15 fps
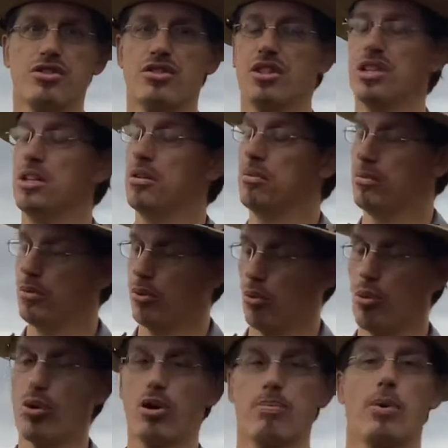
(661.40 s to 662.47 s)
the
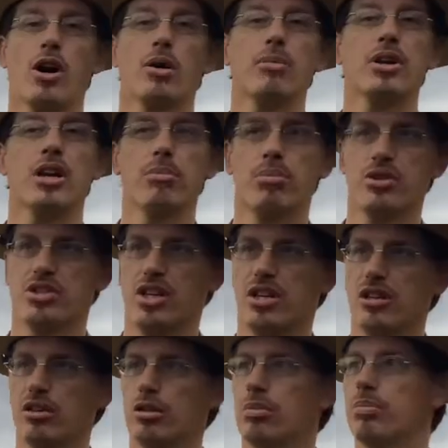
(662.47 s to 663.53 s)
War Department in
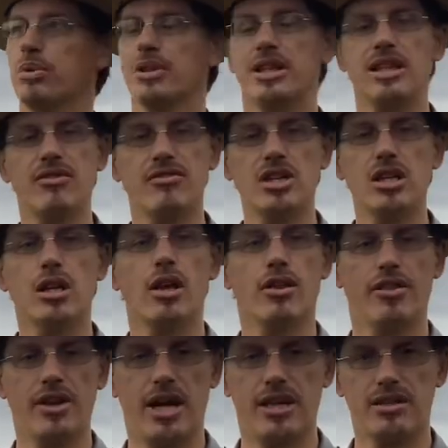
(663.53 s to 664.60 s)
particular, believing
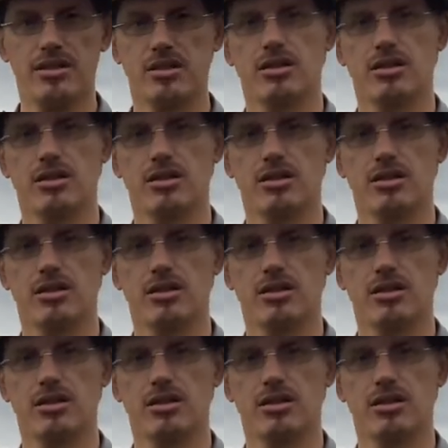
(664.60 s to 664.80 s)
that